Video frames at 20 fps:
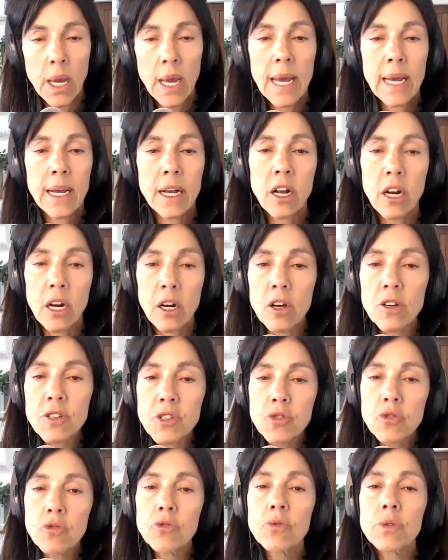And
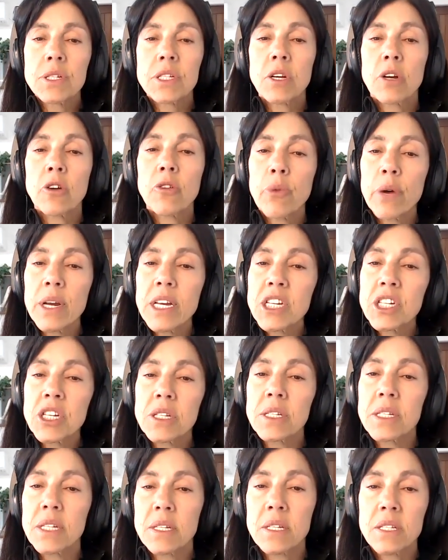colostral
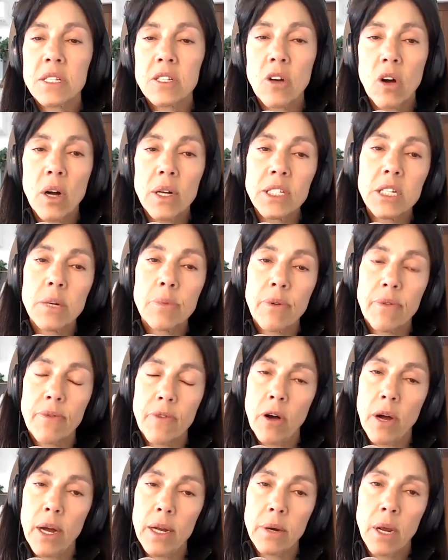secretions are designed to
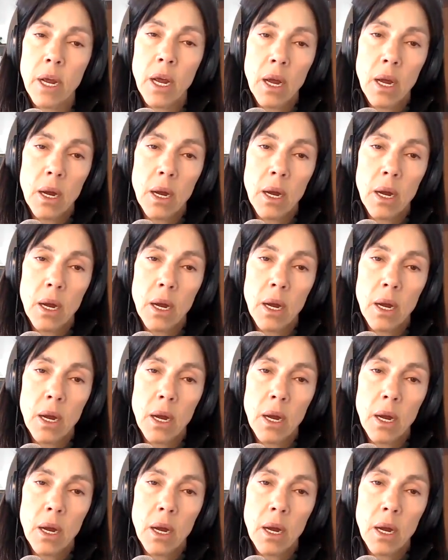provide